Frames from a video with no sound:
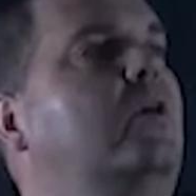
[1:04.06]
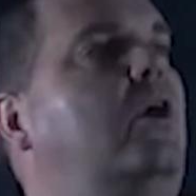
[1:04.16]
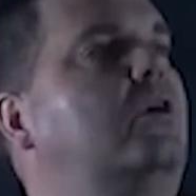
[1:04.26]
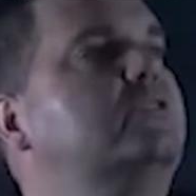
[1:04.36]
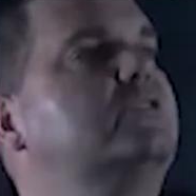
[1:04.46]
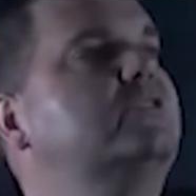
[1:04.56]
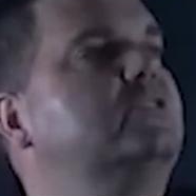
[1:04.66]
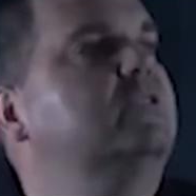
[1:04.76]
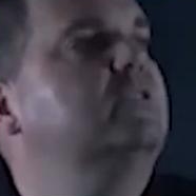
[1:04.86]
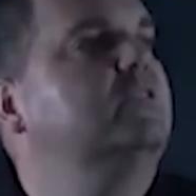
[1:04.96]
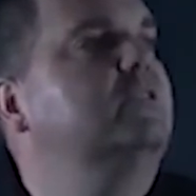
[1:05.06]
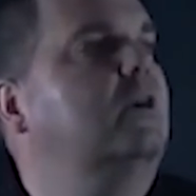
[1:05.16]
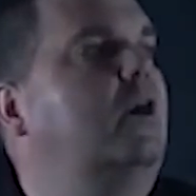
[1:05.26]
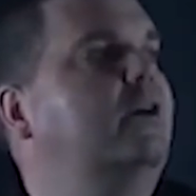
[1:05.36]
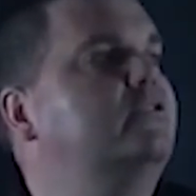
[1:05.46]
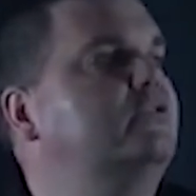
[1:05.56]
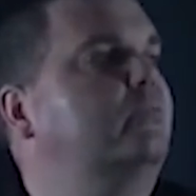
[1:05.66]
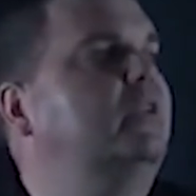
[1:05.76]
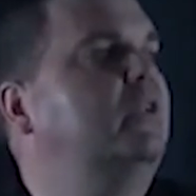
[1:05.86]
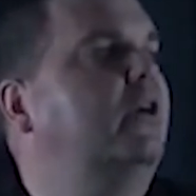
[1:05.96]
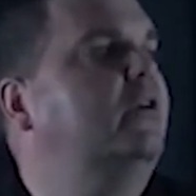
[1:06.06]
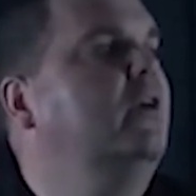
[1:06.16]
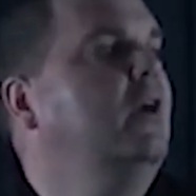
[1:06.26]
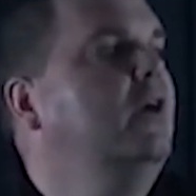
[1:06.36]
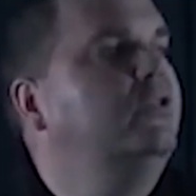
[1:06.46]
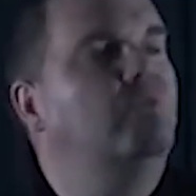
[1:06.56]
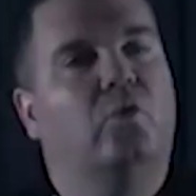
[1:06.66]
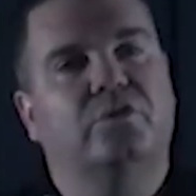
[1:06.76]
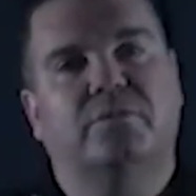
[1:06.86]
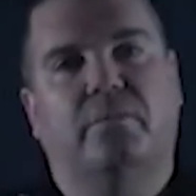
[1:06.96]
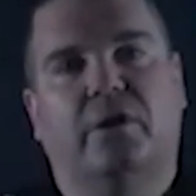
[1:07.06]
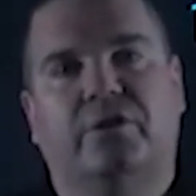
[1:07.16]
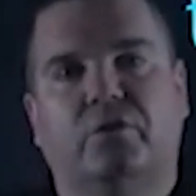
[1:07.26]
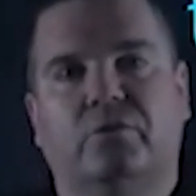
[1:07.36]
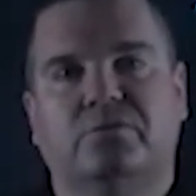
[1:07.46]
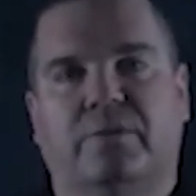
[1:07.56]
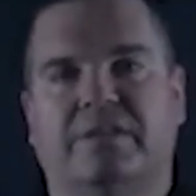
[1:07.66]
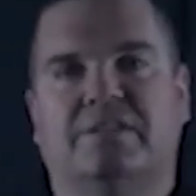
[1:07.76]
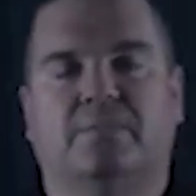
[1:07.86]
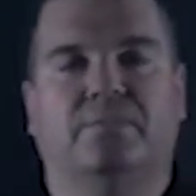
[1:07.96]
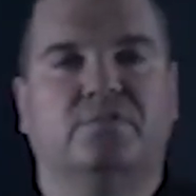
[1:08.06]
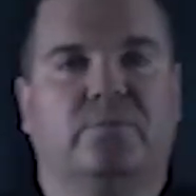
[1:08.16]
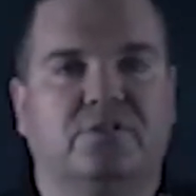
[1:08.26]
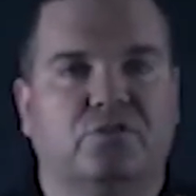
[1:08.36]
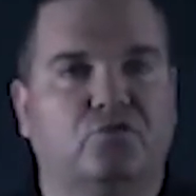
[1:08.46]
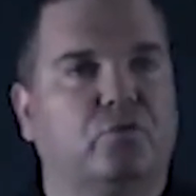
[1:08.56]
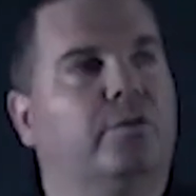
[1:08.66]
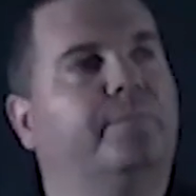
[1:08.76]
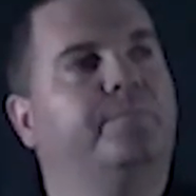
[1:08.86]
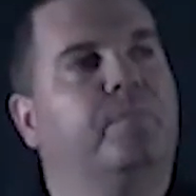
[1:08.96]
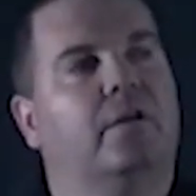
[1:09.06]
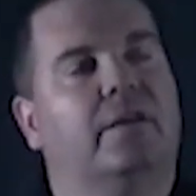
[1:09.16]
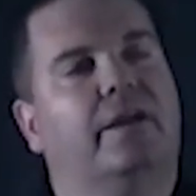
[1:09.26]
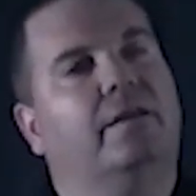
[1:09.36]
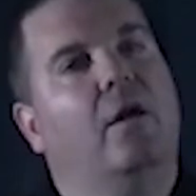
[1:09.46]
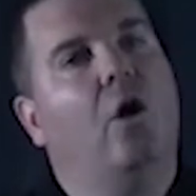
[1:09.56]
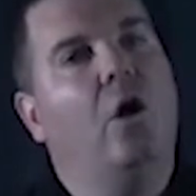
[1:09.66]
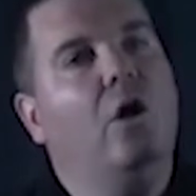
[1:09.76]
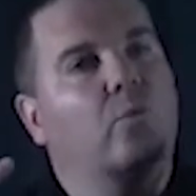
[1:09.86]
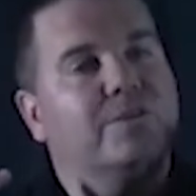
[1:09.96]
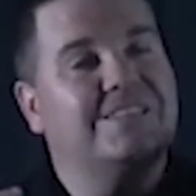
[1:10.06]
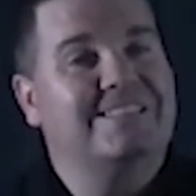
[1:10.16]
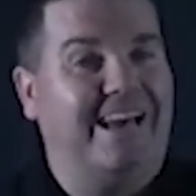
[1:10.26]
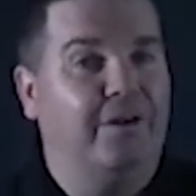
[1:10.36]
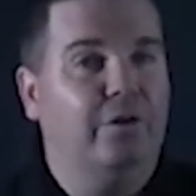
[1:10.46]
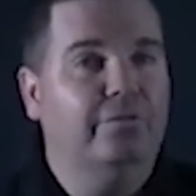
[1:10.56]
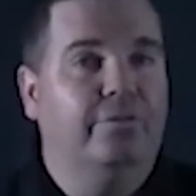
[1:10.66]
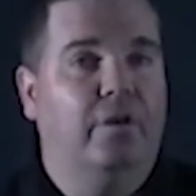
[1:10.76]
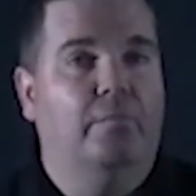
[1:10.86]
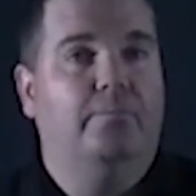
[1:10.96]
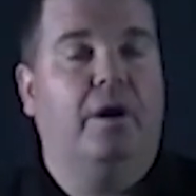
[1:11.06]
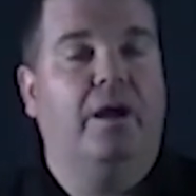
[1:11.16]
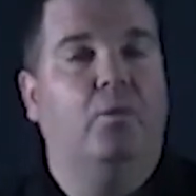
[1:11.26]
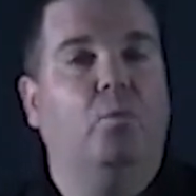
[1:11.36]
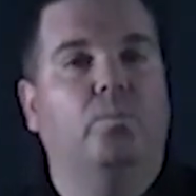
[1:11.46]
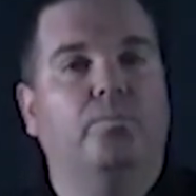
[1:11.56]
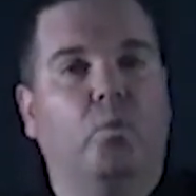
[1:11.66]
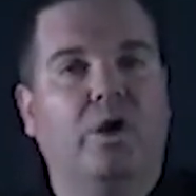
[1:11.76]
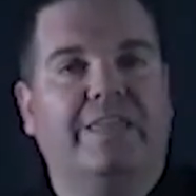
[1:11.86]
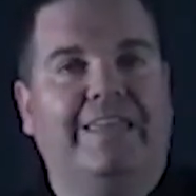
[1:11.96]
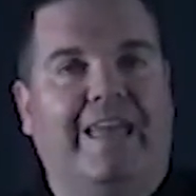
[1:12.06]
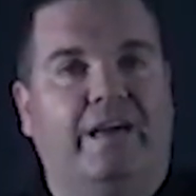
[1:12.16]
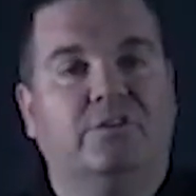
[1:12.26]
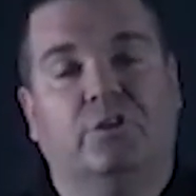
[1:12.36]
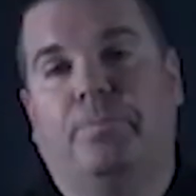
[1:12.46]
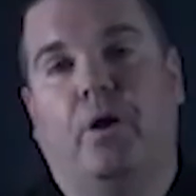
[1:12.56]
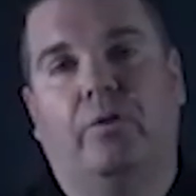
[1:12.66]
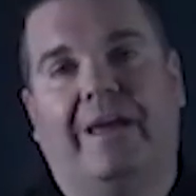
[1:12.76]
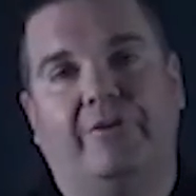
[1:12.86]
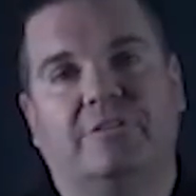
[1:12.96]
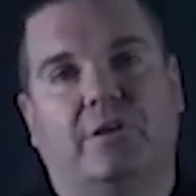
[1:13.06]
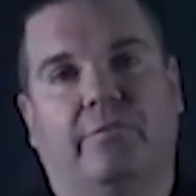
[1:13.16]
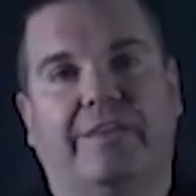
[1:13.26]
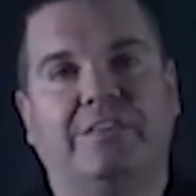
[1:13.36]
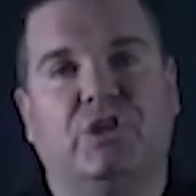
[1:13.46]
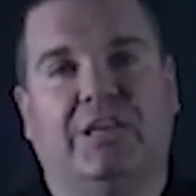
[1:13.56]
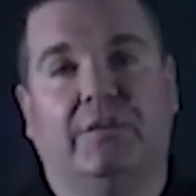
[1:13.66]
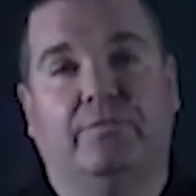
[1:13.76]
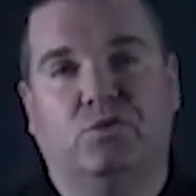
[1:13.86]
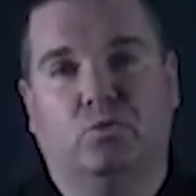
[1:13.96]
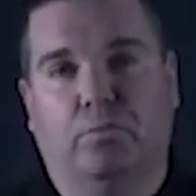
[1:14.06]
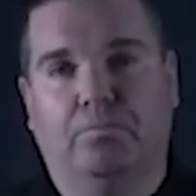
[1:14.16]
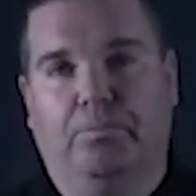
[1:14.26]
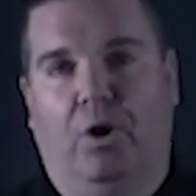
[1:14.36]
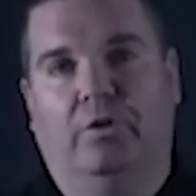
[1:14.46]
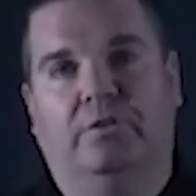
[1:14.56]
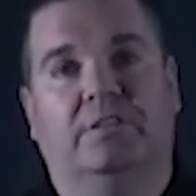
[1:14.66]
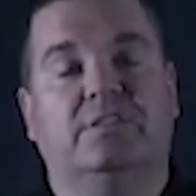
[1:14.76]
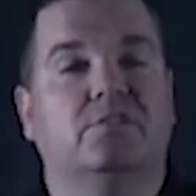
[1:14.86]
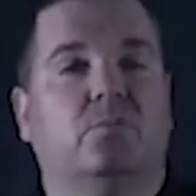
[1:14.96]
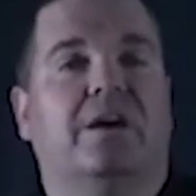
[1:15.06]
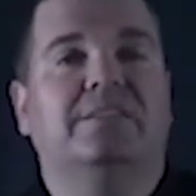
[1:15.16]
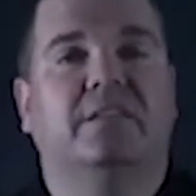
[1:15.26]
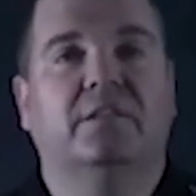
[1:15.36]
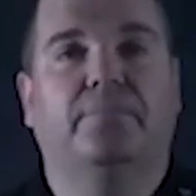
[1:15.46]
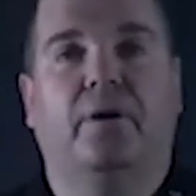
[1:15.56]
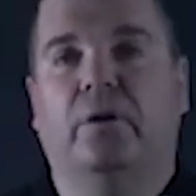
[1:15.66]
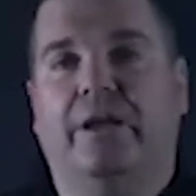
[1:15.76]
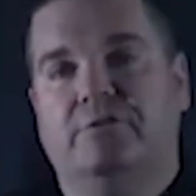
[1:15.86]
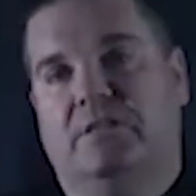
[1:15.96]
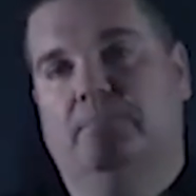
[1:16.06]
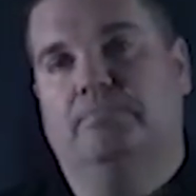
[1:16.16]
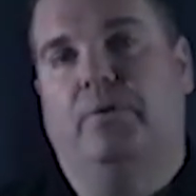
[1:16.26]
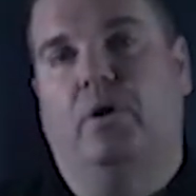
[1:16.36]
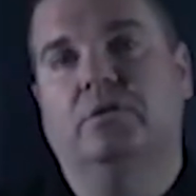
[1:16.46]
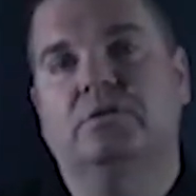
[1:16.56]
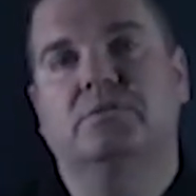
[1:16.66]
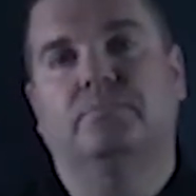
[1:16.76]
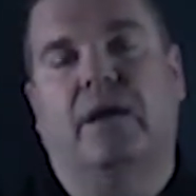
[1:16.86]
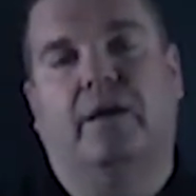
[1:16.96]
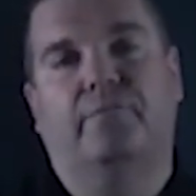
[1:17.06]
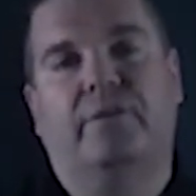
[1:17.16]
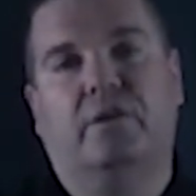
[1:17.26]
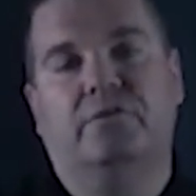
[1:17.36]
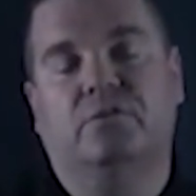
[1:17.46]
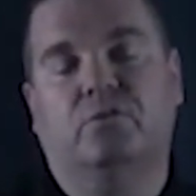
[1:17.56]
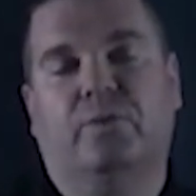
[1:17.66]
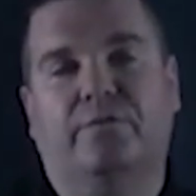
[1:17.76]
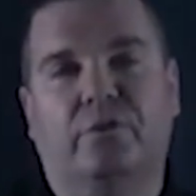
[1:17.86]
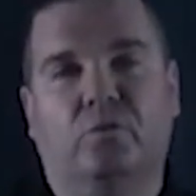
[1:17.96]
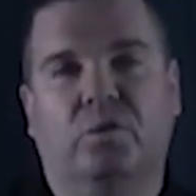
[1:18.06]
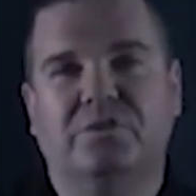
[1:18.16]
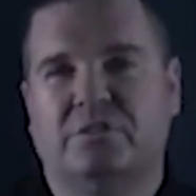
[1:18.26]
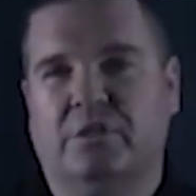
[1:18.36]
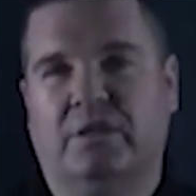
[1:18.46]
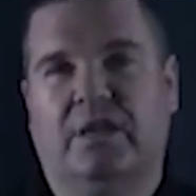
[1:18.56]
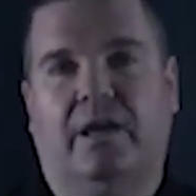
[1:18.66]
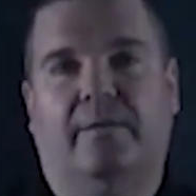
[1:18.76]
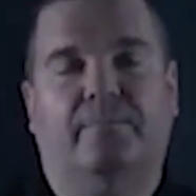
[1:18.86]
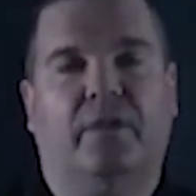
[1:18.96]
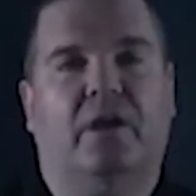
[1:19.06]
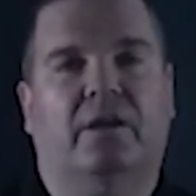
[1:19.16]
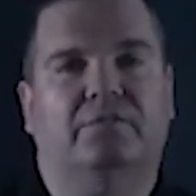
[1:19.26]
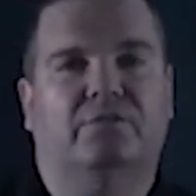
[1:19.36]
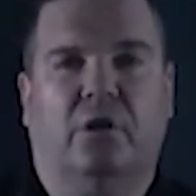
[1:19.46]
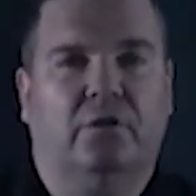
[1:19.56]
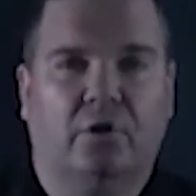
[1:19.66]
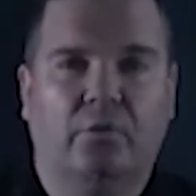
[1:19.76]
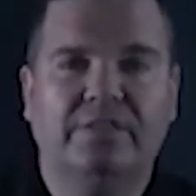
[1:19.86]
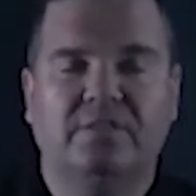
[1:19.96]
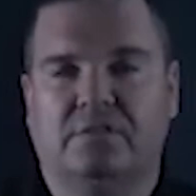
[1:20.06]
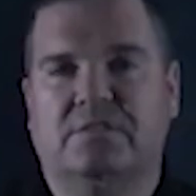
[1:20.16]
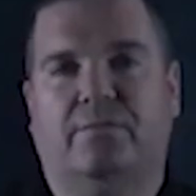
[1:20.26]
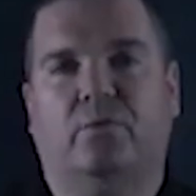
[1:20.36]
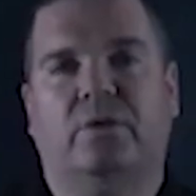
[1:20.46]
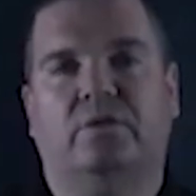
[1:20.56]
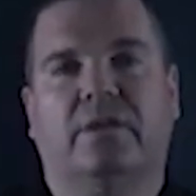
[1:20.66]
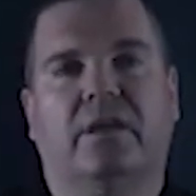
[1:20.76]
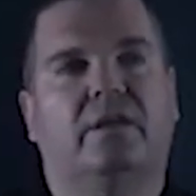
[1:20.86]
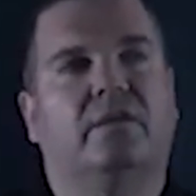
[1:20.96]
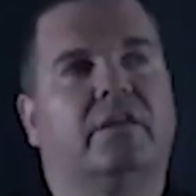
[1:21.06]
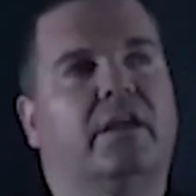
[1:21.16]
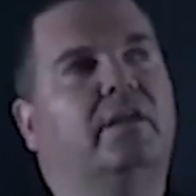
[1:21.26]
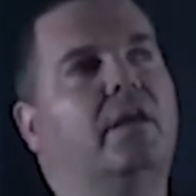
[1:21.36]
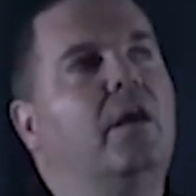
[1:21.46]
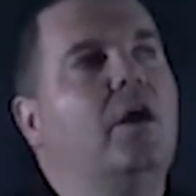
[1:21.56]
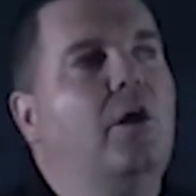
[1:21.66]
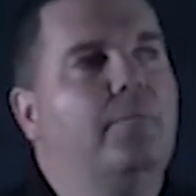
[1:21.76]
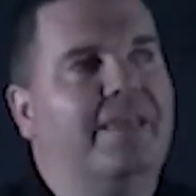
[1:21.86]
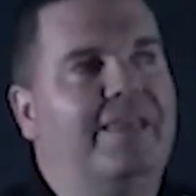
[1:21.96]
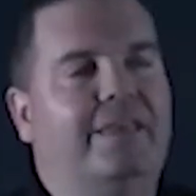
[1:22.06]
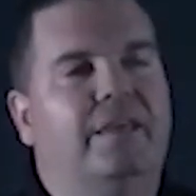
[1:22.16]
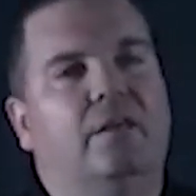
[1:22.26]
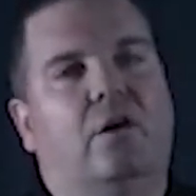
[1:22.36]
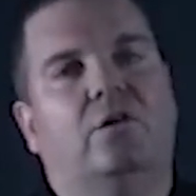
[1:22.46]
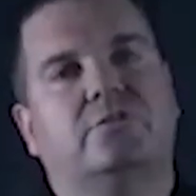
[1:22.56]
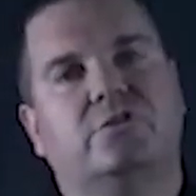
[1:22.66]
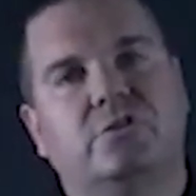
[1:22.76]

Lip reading: oxygen, hydrogen. We know the water molecule is one of the simplest ones to draw, okay? We start off by working out the polarity of each individual bond. This is why I said the polarity in bonds video is a good one for you to watch. It's only, it's not a long one, so just have a quick look at it, okay? But here, oxygen